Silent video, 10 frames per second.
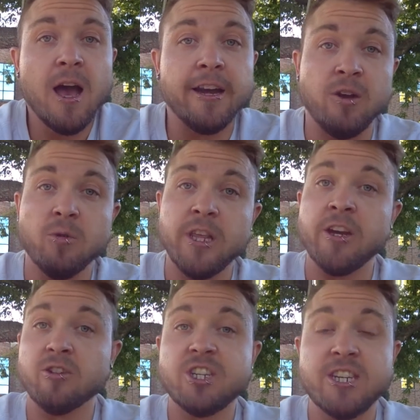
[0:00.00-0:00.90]
I didn't really
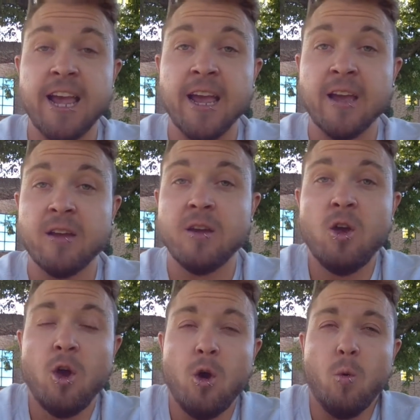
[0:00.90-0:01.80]
understand
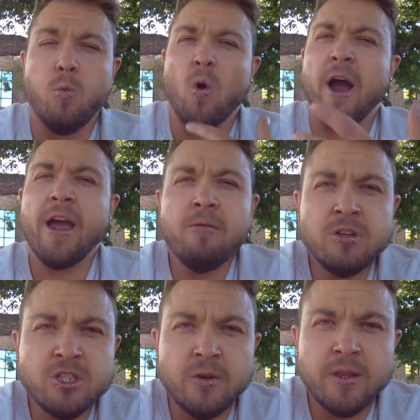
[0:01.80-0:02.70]
why I
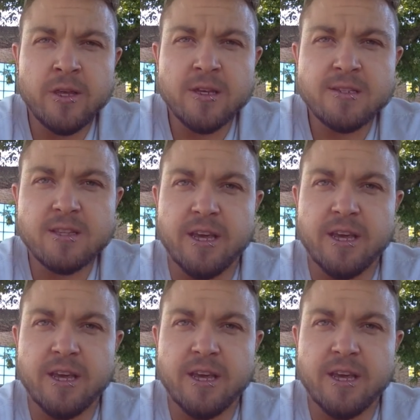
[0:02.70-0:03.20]
was doing this.